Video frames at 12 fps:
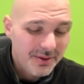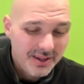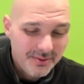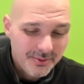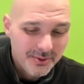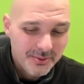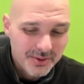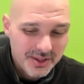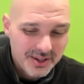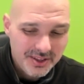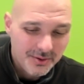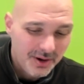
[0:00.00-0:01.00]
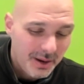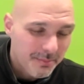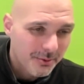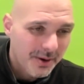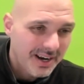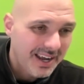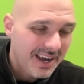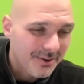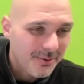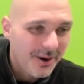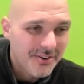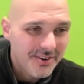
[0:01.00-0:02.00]
We're in the, upper
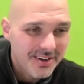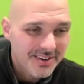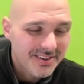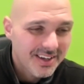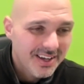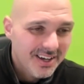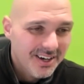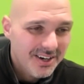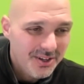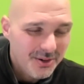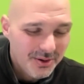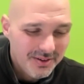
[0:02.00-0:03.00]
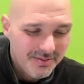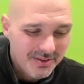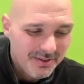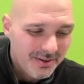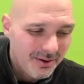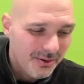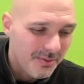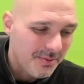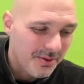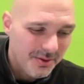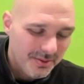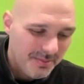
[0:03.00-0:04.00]
right-hand quadrant, of all
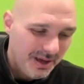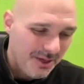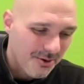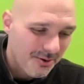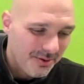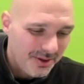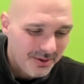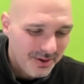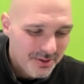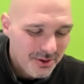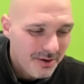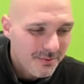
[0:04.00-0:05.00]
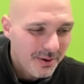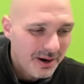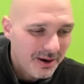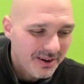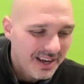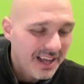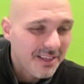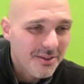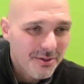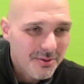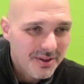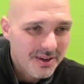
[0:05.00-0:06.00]
the major, software
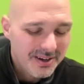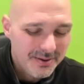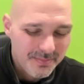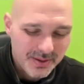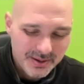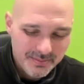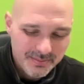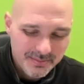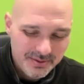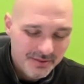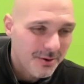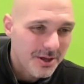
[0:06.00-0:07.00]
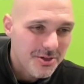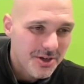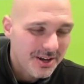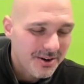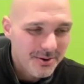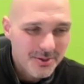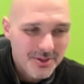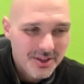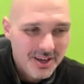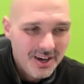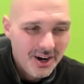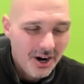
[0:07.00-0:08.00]
analysis differentiators.
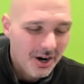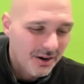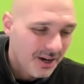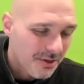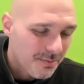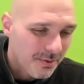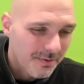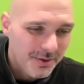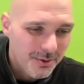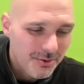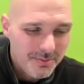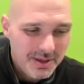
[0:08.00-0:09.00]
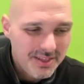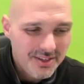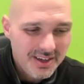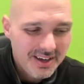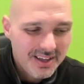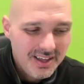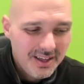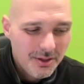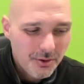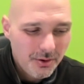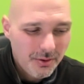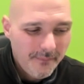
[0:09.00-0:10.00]
Our customer reviews are amazing.
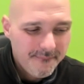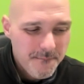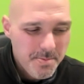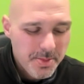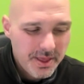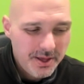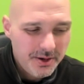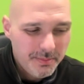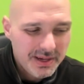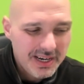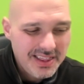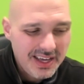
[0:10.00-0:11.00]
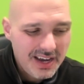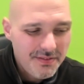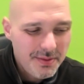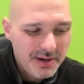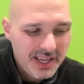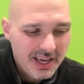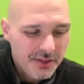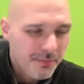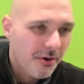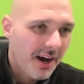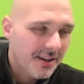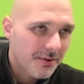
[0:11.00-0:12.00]
So, but I think everybody has
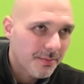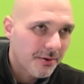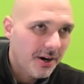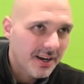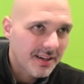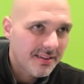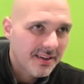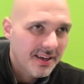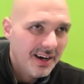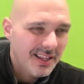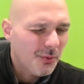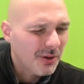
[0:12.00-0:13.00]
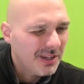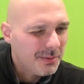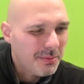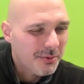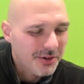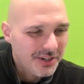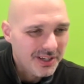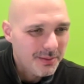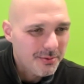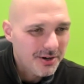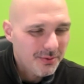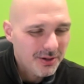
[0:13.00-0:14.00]
pride in their product. I think we're a little bit more
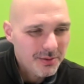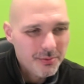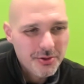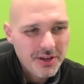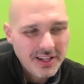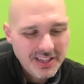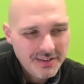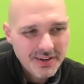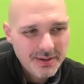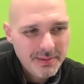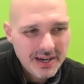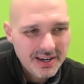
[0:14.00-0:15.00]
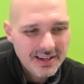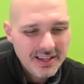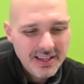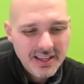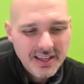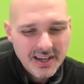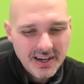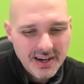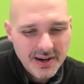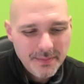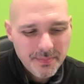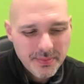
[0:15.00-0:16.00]
deliberate. We're a little more scientific about it.
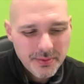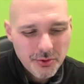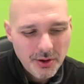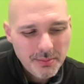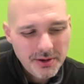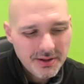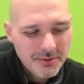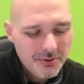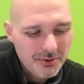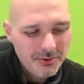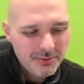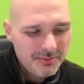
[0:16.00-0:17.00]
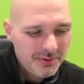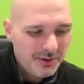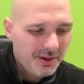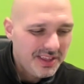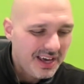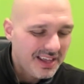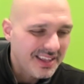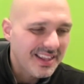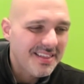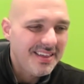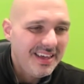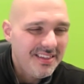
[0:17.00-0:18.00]
So I'm not, I think
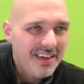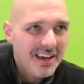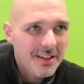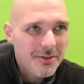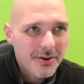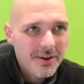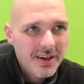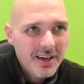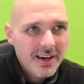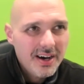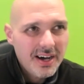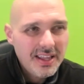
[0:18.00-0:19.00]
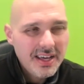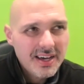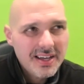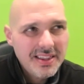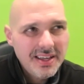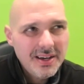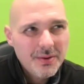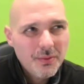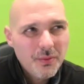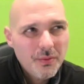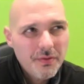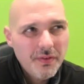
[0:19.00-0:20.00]
that's the easy answer. I think
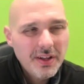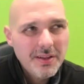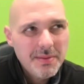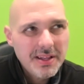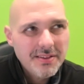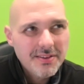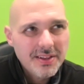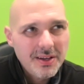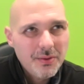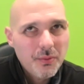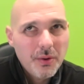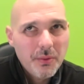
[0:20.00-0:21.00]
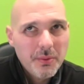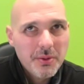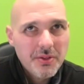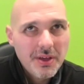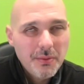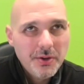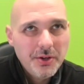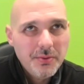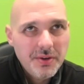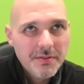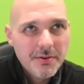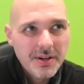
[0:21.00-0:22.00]
fundamentally what we would say we do
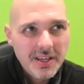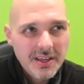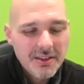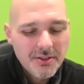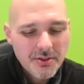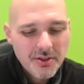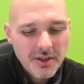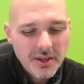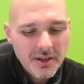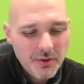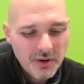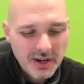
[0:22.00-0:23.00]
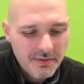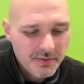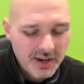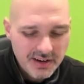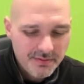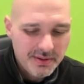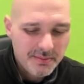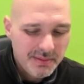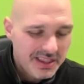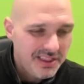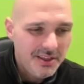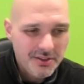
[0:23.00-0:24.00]
different is what I've kind of been my
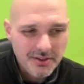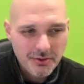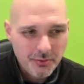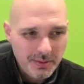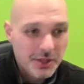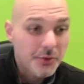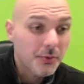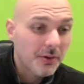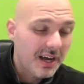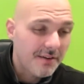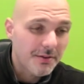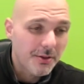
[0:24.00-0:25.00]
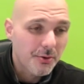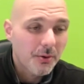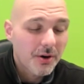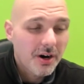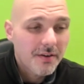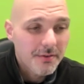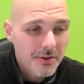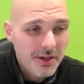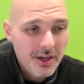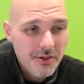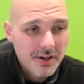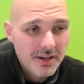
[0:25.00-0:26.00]
thesis or my through line for this whole
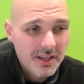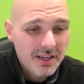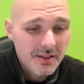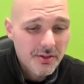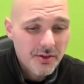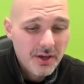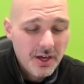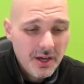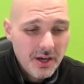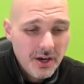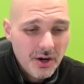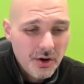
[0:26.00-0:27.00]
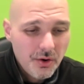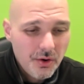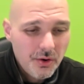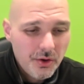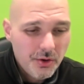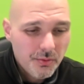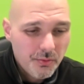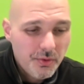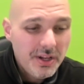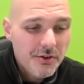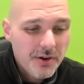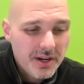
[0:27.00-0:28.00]
conversation is,
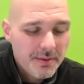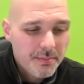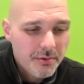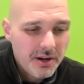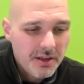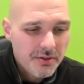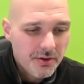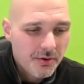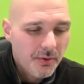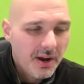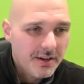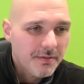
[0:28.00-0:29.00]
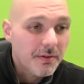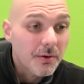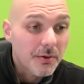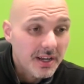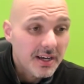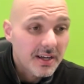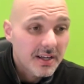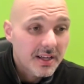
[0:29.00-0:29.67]
really trying to embrace the grind of learning.